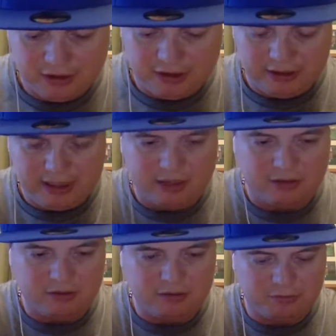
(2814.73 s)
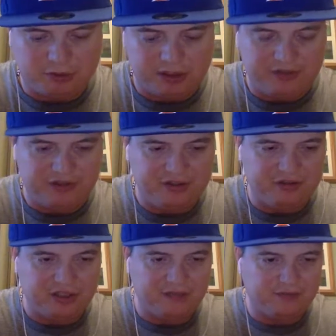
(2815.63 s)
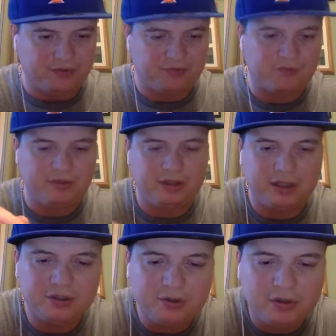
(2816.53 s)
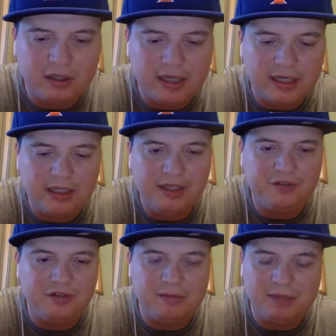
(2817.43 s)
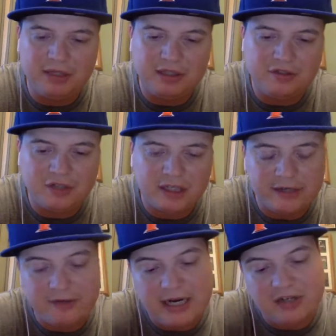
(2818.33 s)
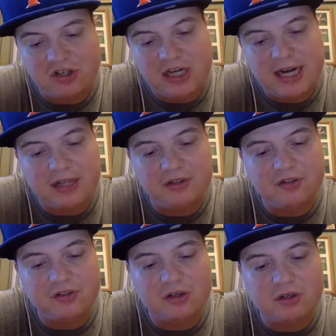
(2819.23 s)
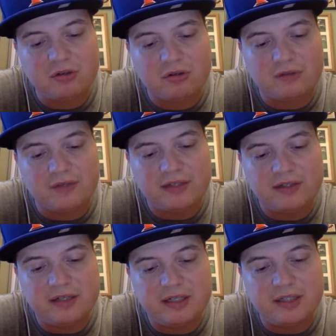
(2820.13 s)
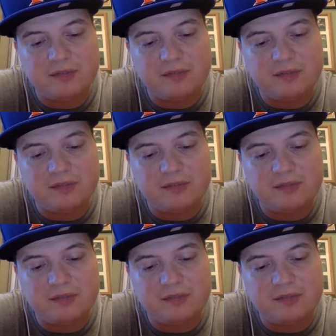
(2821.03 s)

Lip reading: Now, breaks and stuff was really cool, and he sent me this. I never actually had this card, or if I did, I didn't